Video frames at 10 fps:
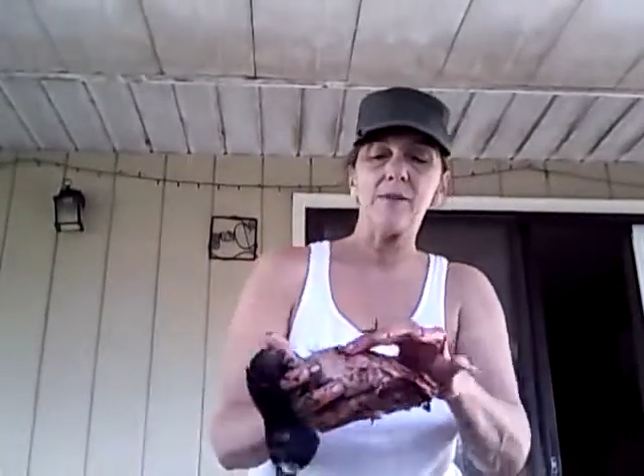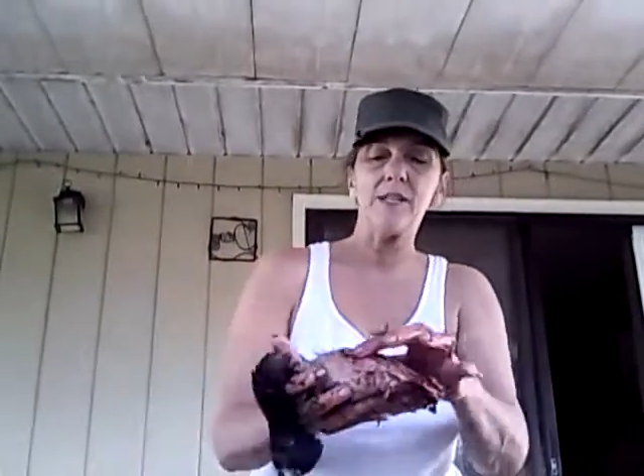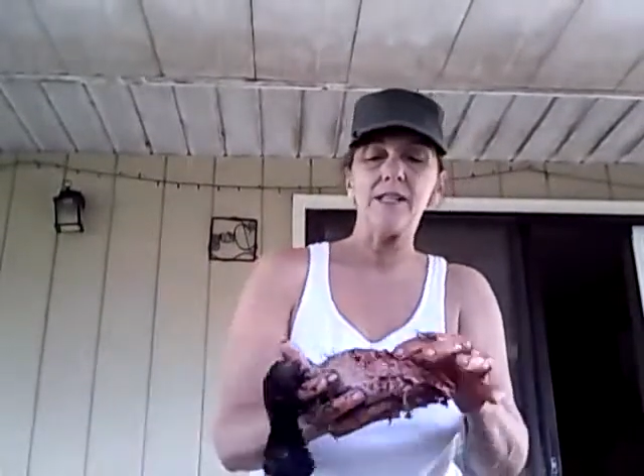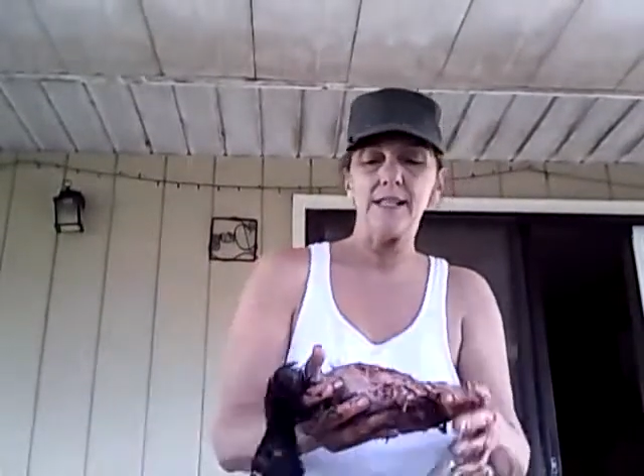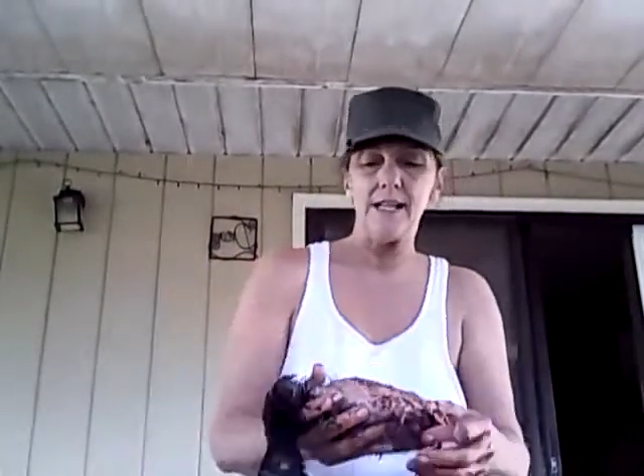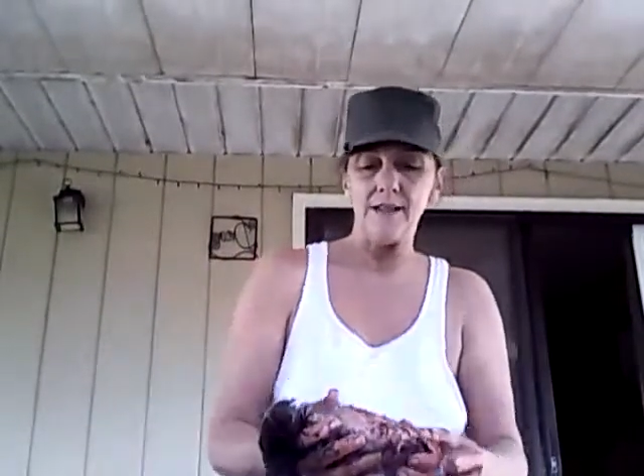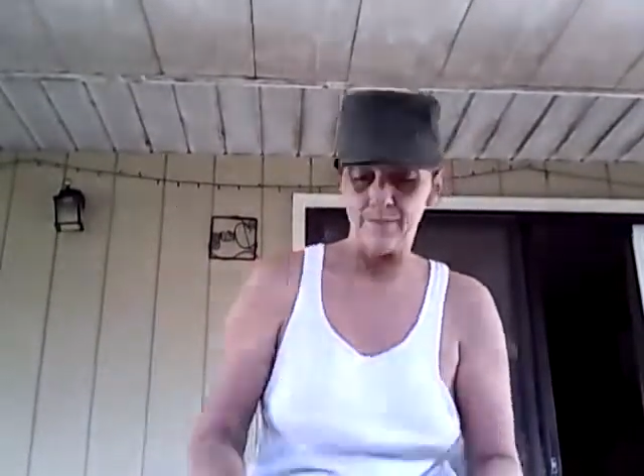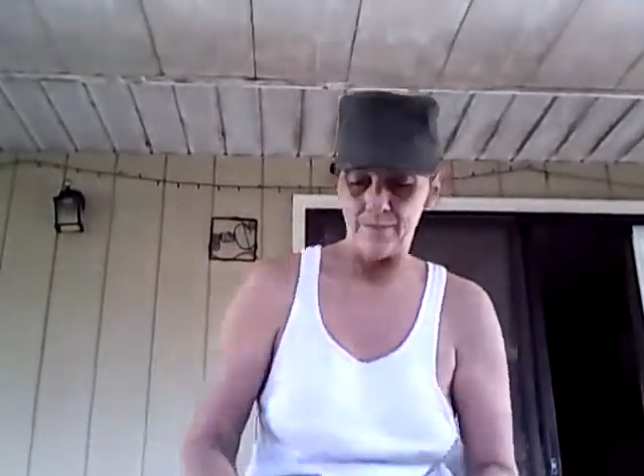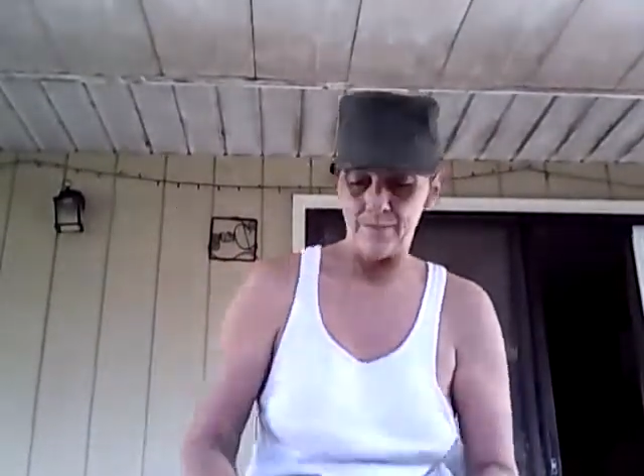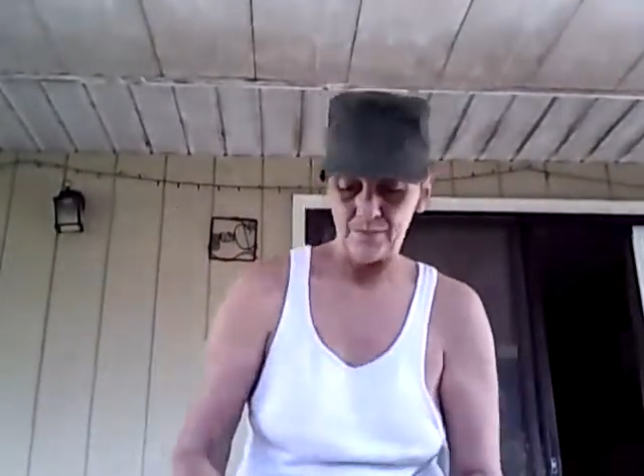breast up,
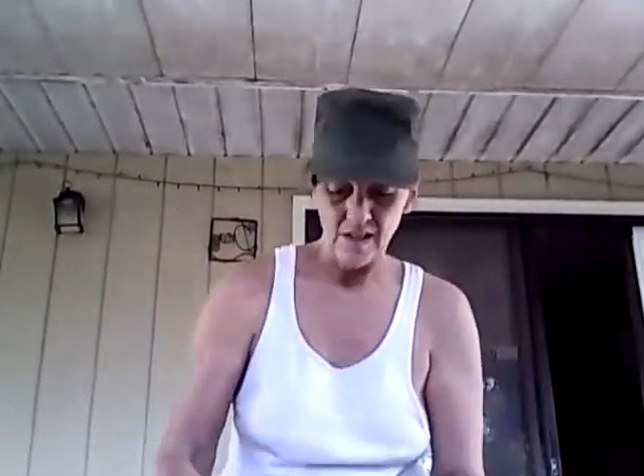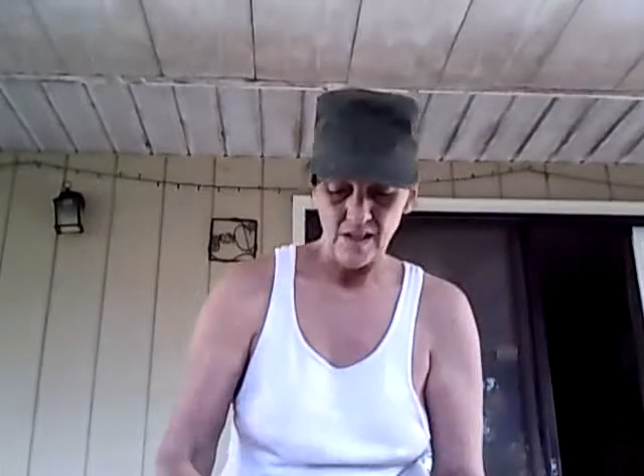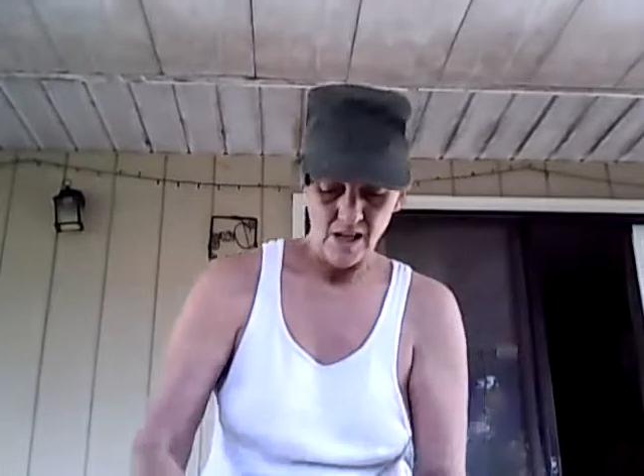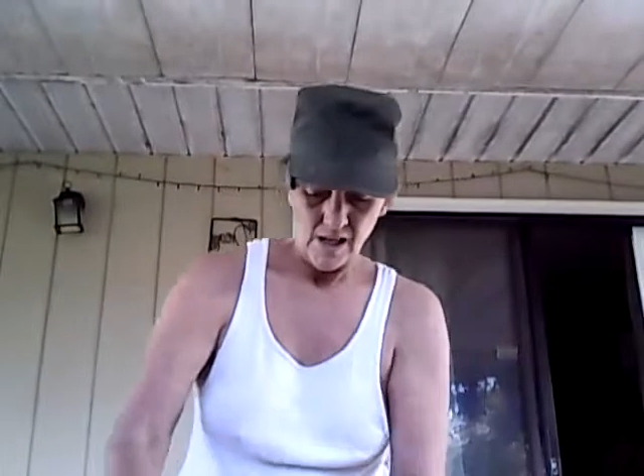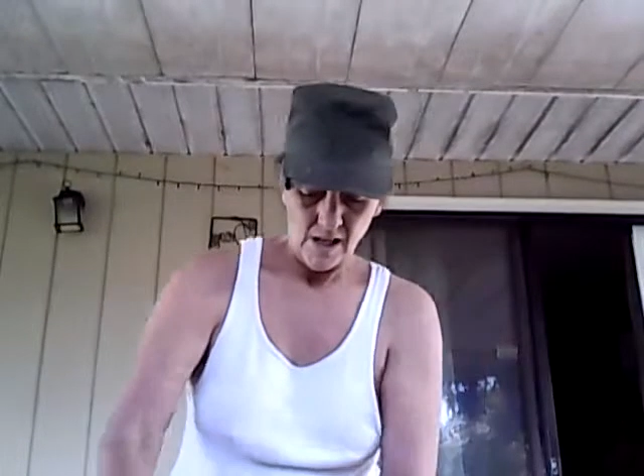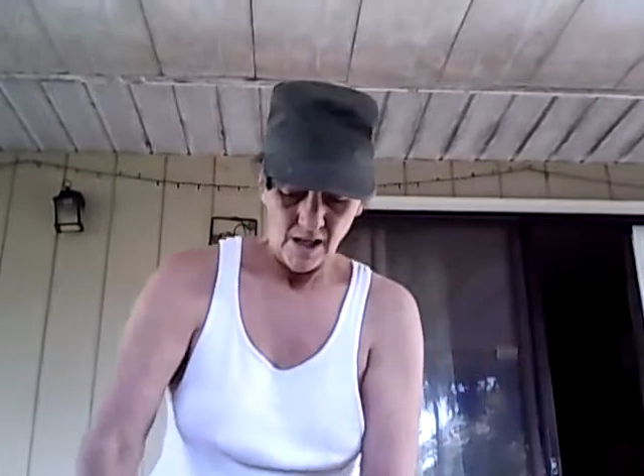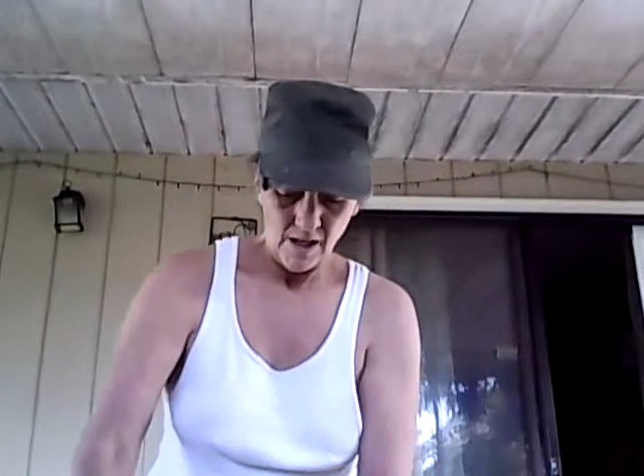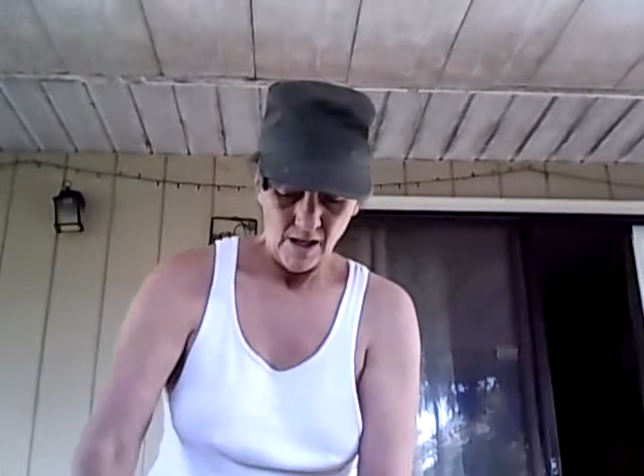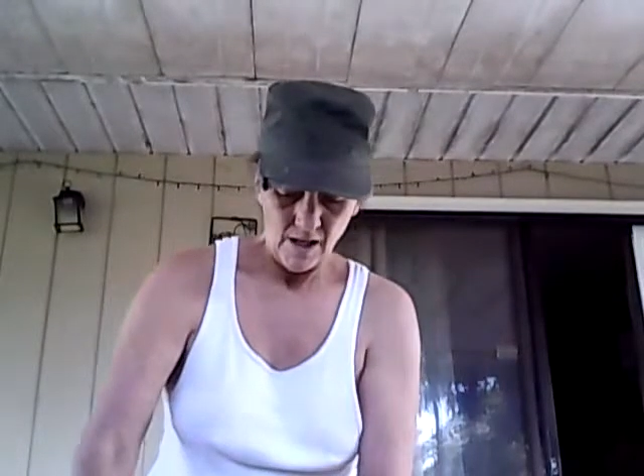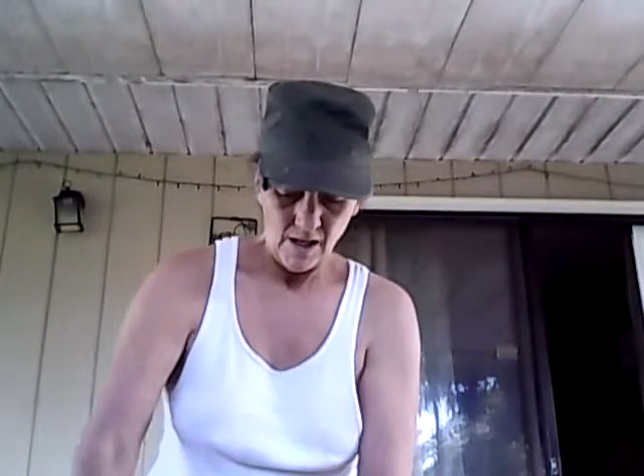
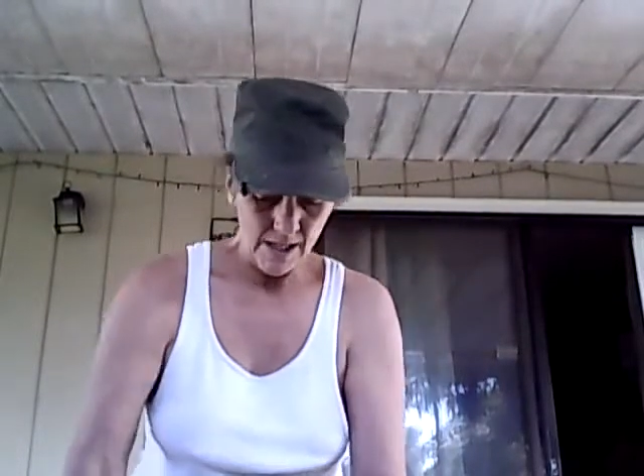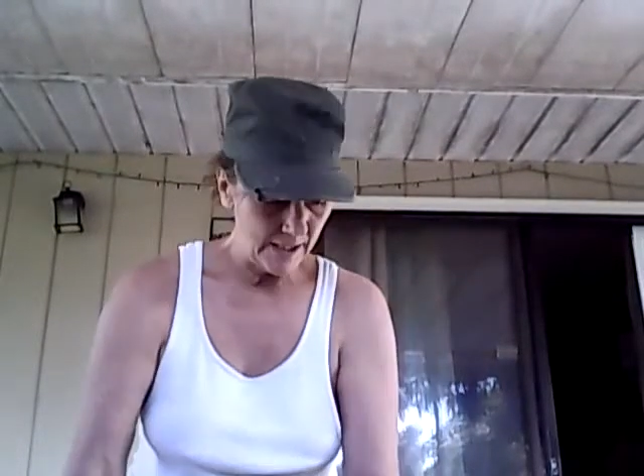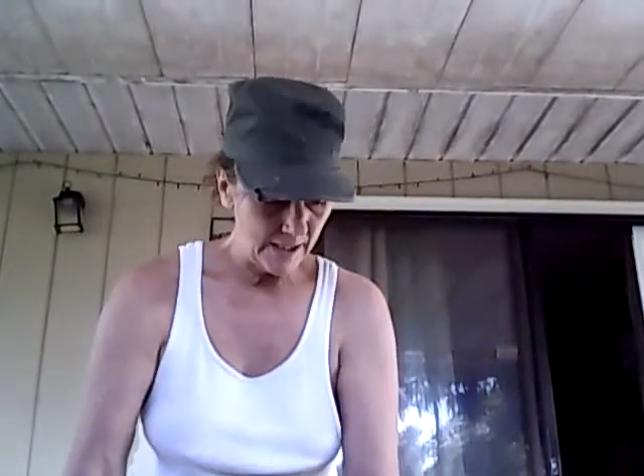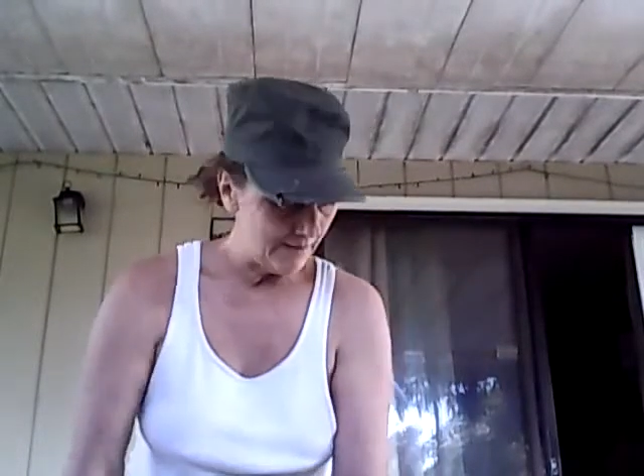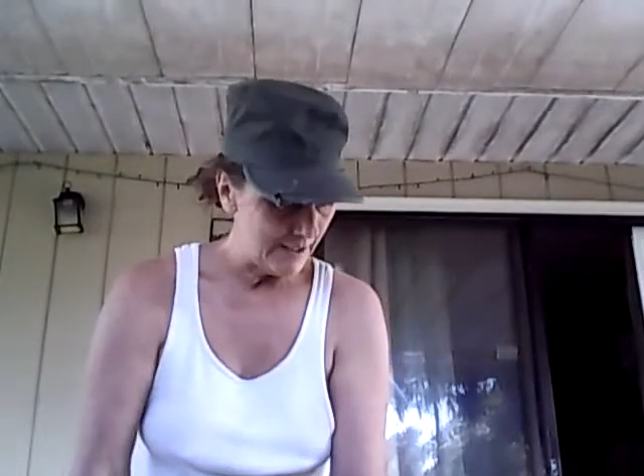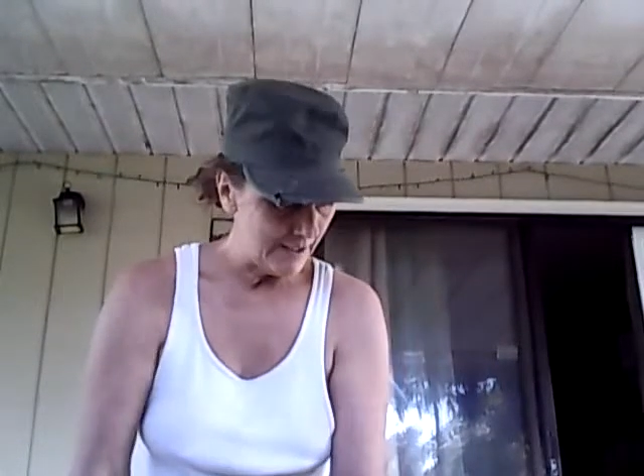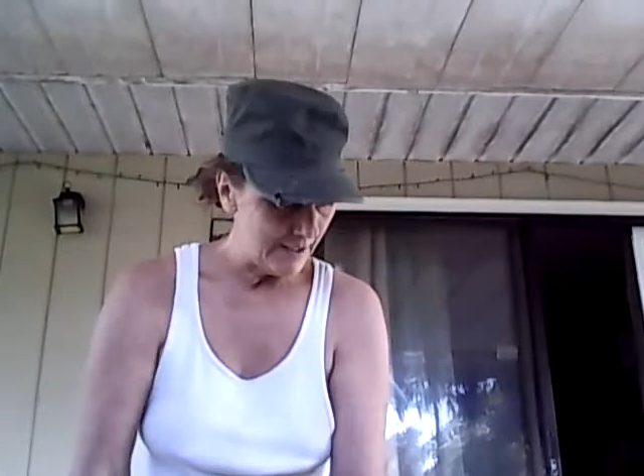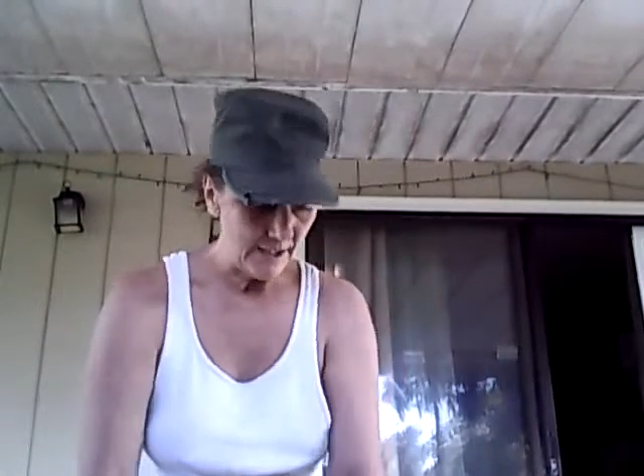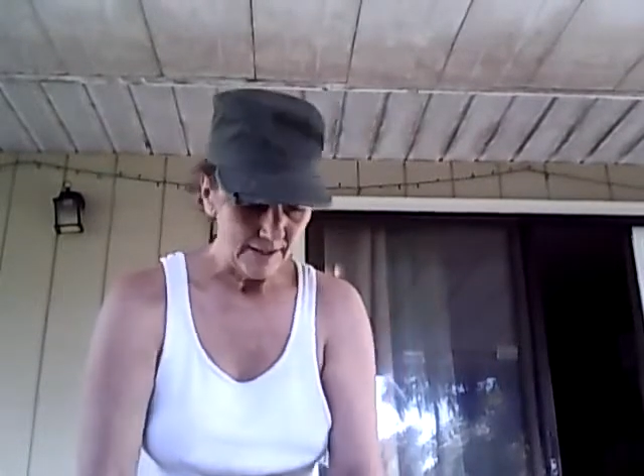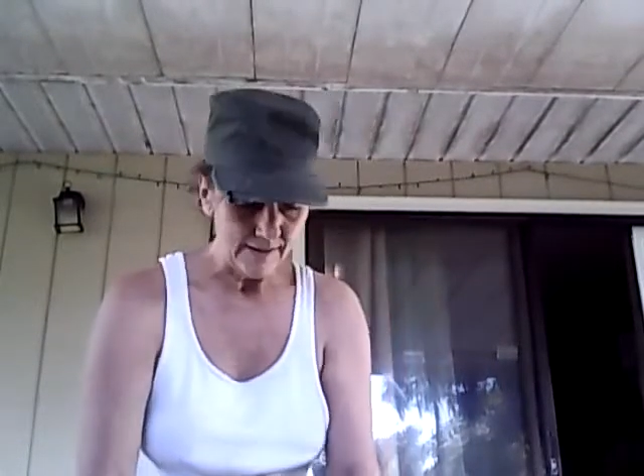and we got to get rid of the
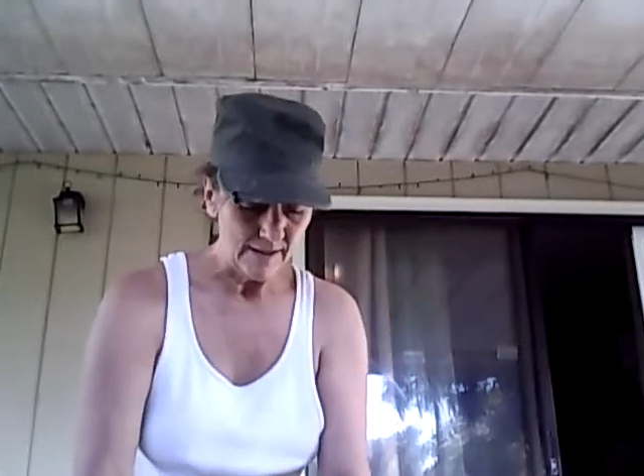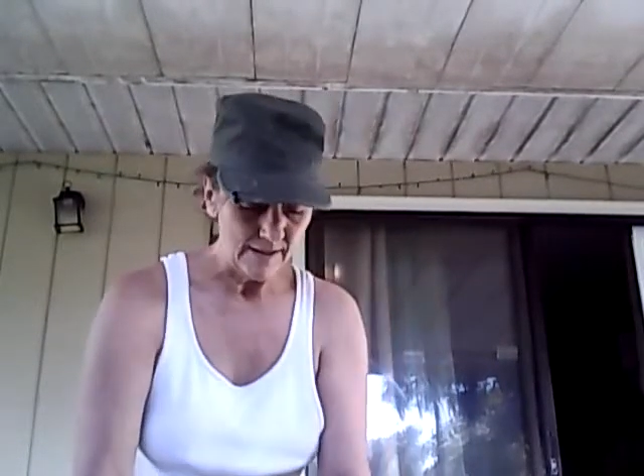duck's